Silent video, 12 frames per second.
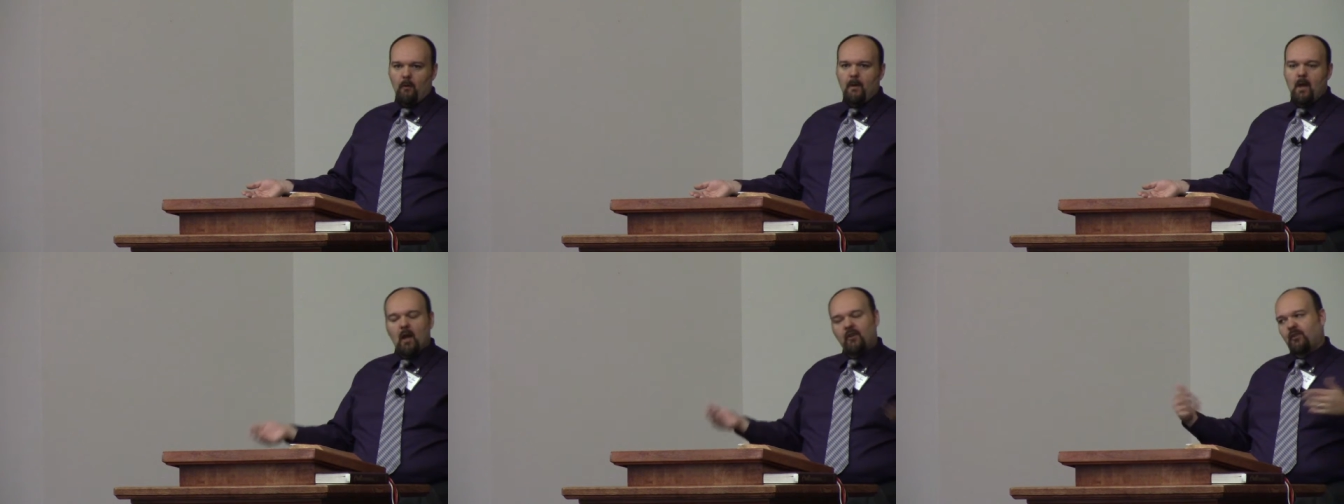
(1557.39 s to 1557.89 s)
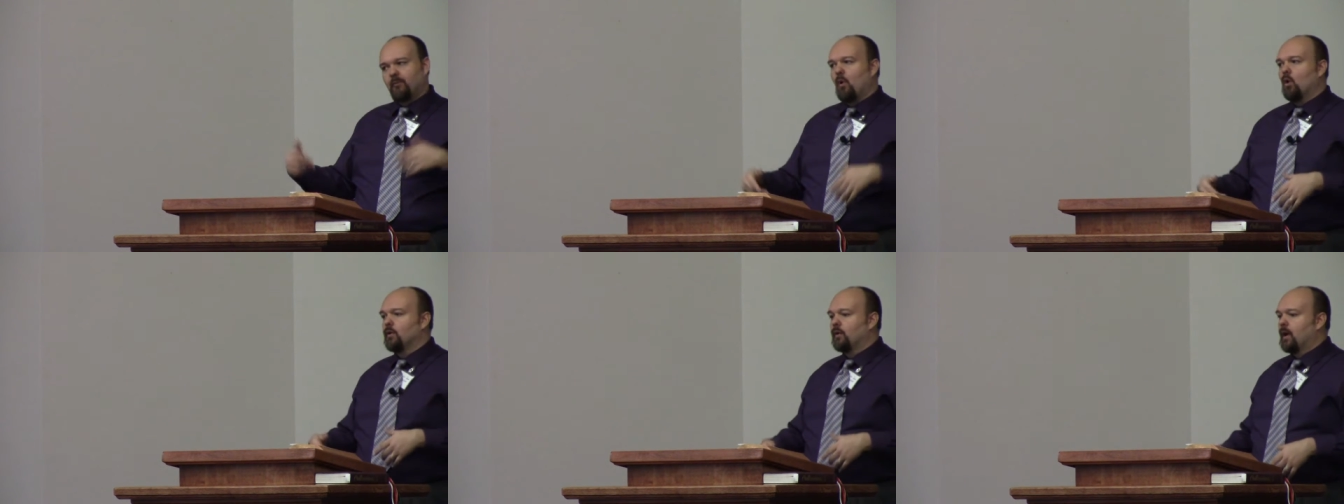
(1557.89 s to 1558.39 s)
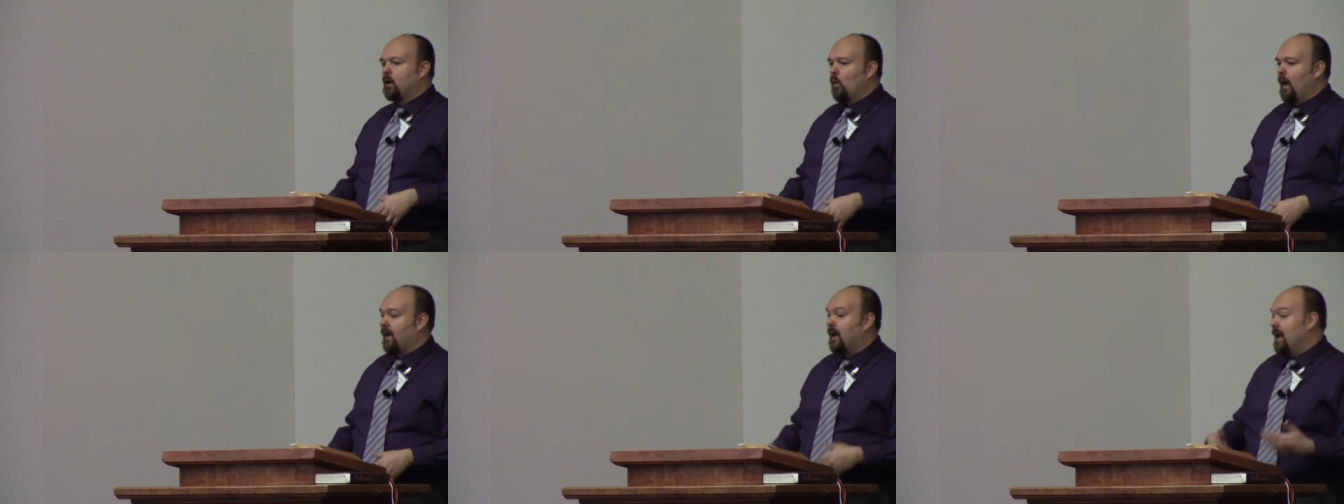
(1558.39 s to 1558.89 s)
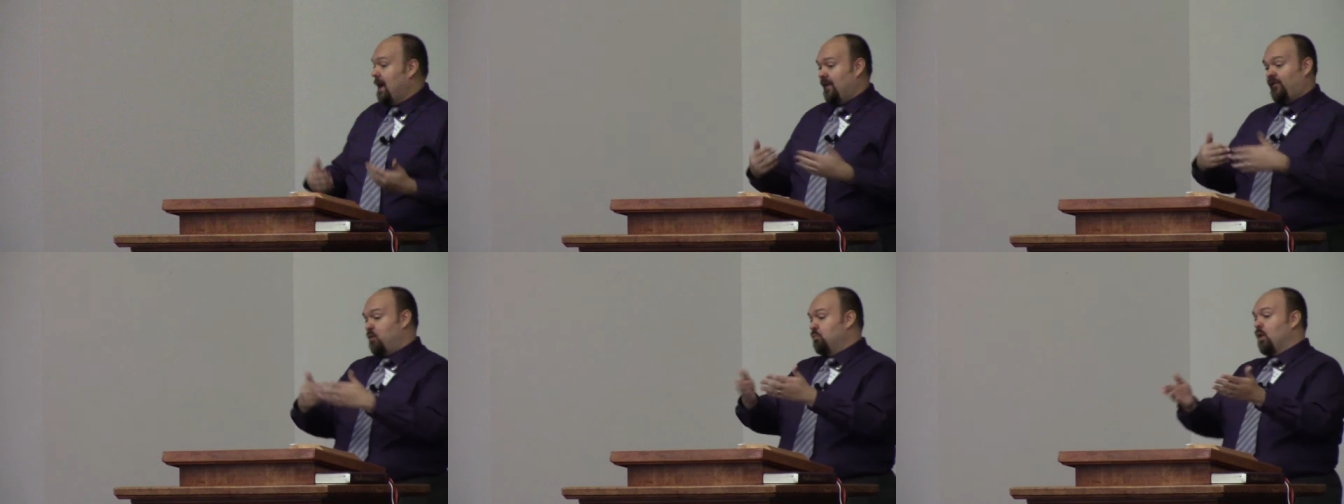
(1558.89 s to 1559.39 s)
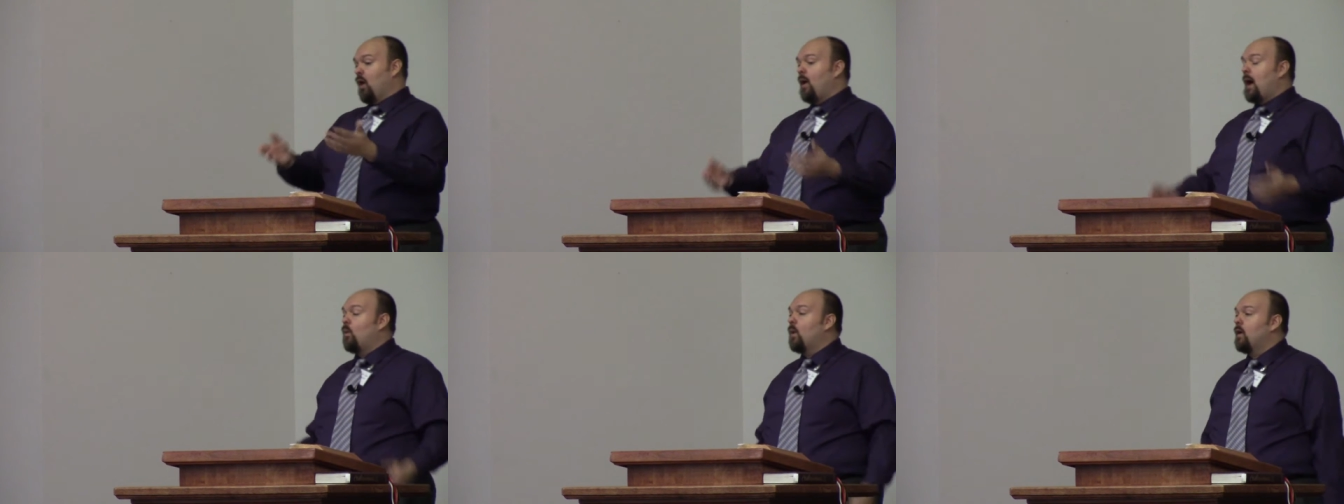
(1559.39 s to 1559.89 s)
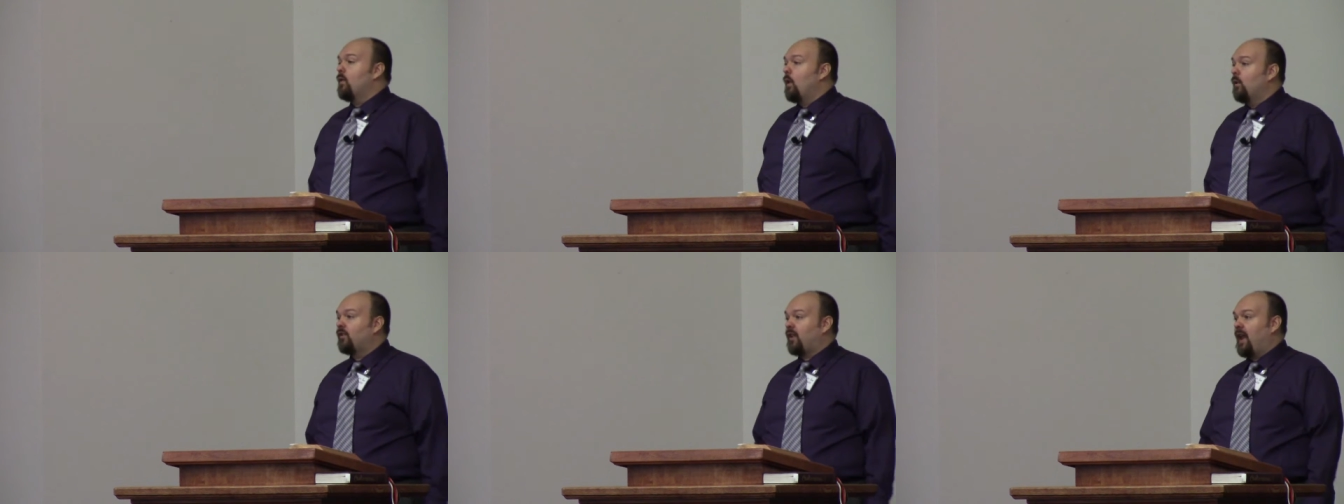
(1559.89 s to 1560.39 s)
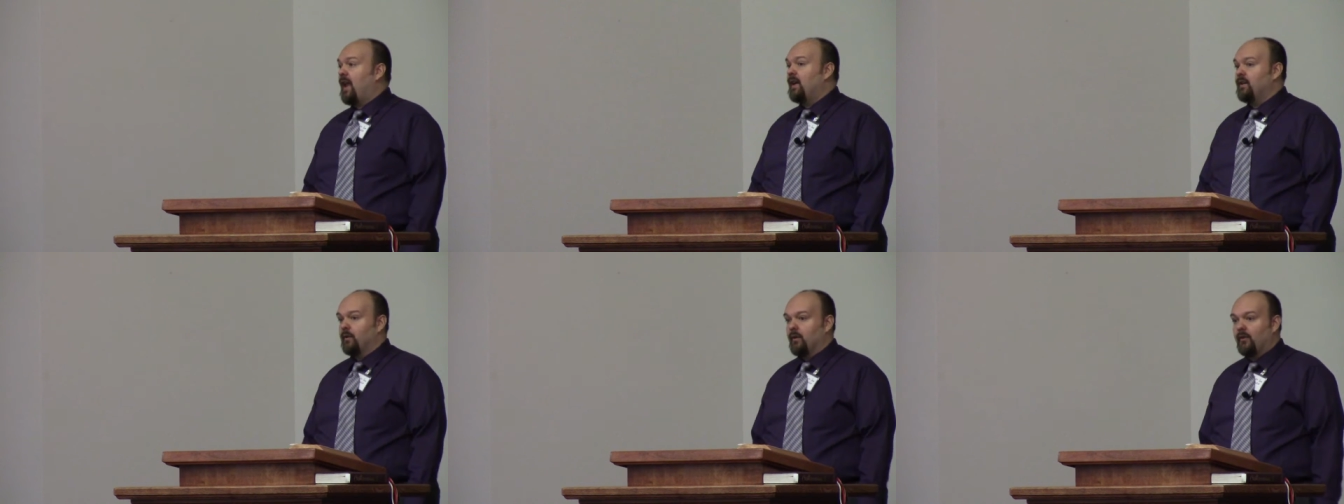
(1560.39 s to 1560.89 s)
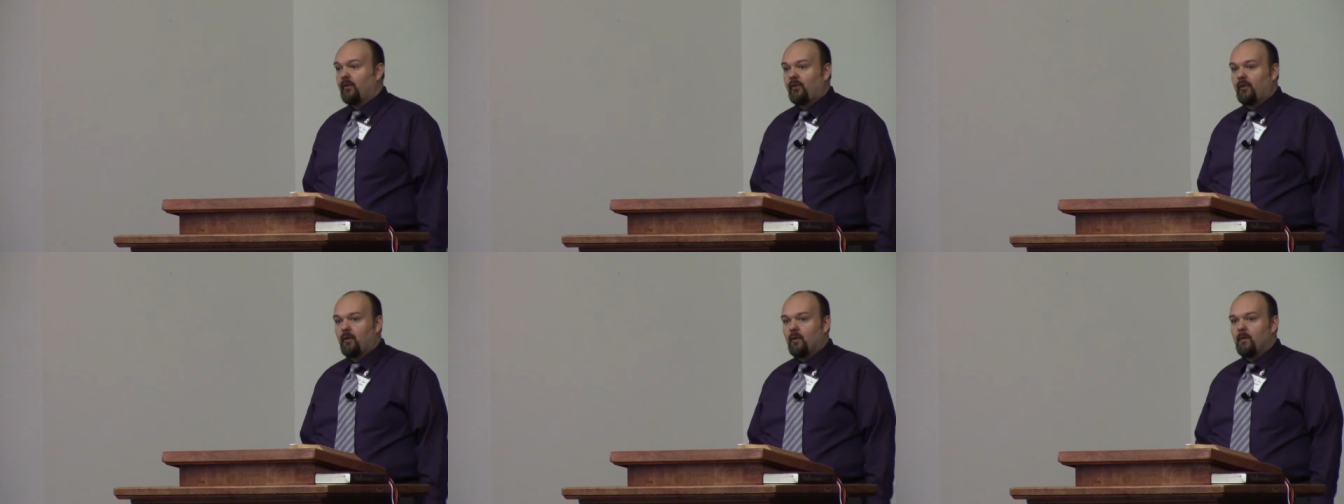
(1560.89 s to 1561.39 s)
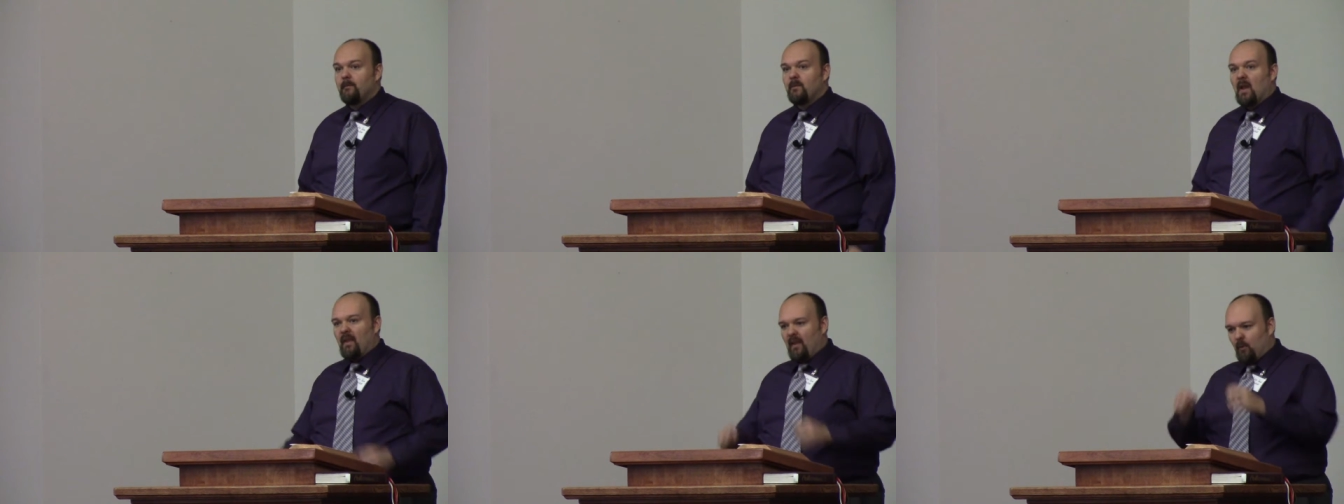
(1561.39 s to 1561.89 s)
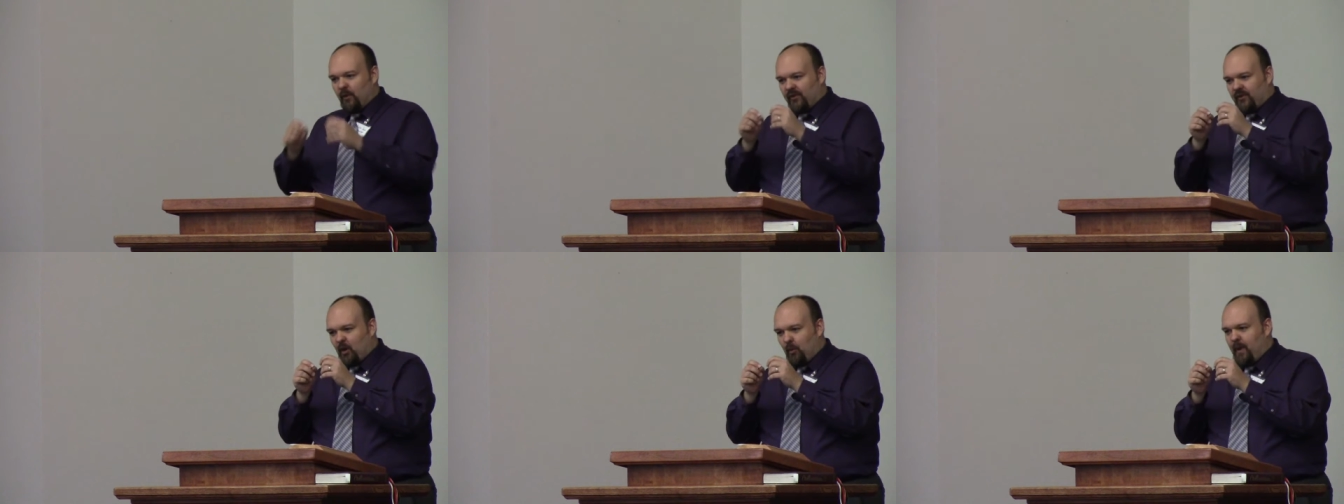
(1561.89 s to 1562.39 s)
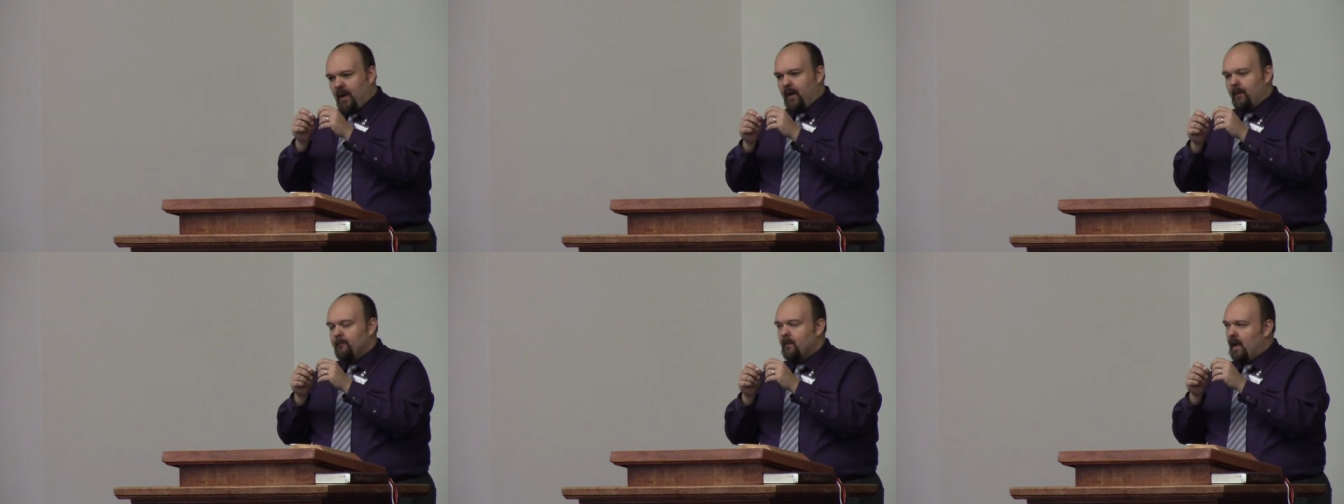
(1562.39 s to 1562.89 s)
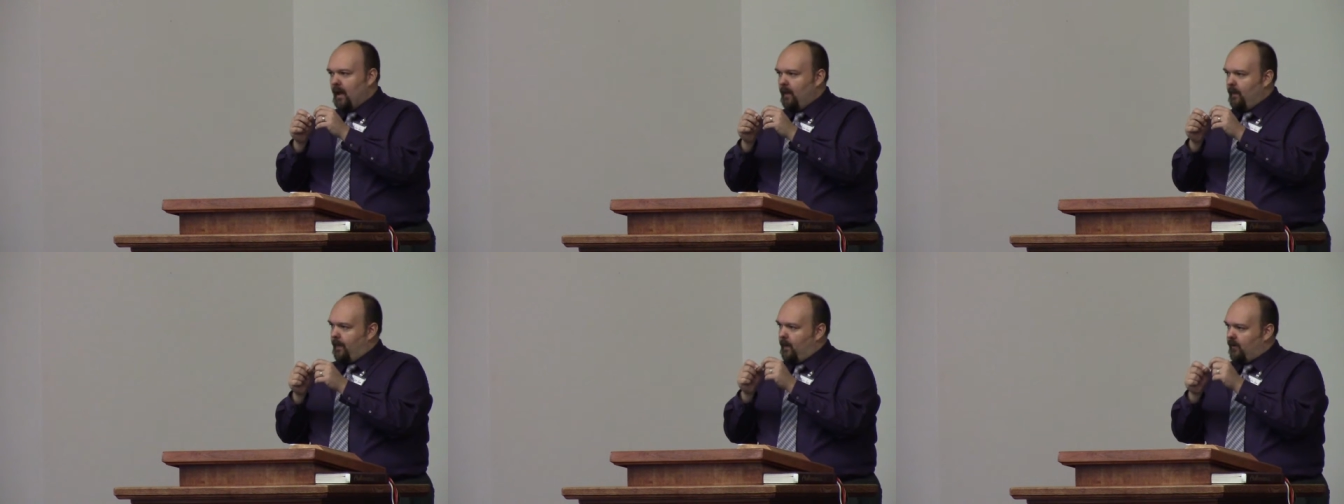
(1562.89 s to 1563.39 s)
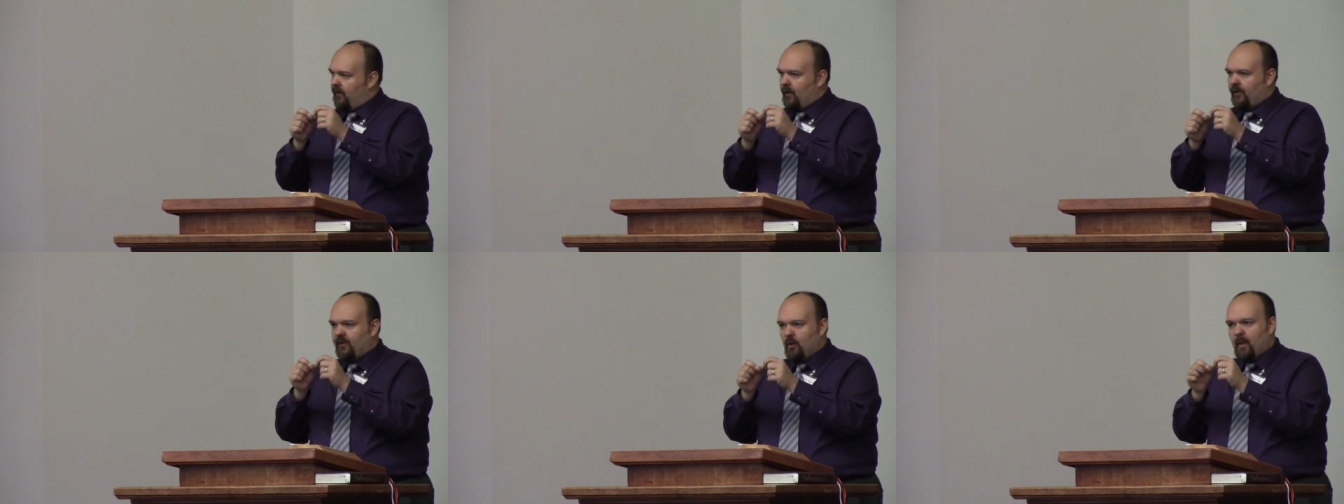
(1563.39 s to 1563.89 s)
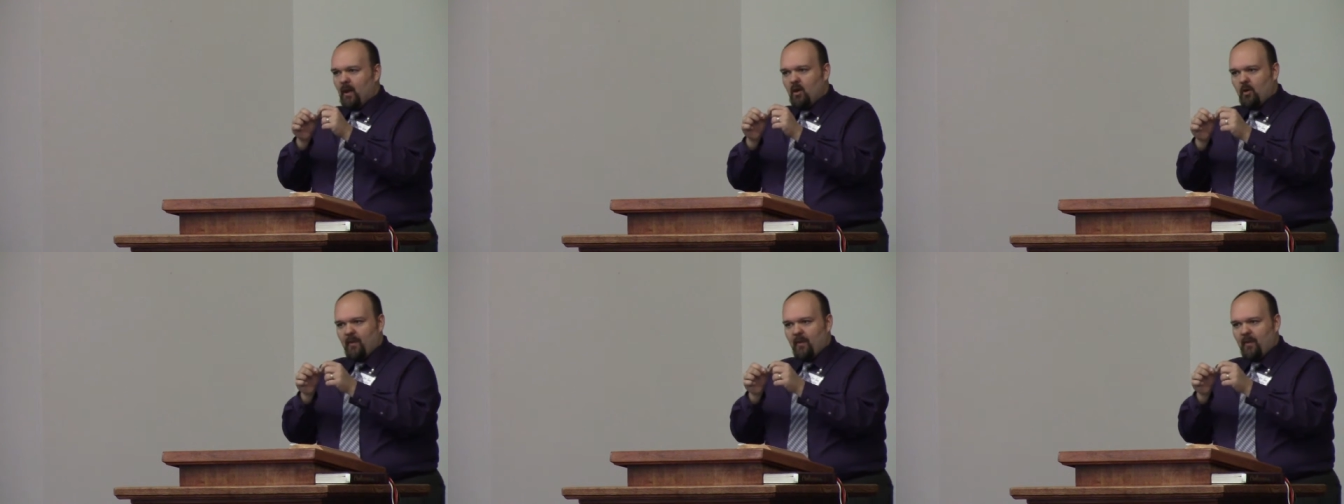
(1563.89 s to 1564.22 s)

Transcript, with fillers: A smoldering wick, if you blow out one of those candles, there'll still be a little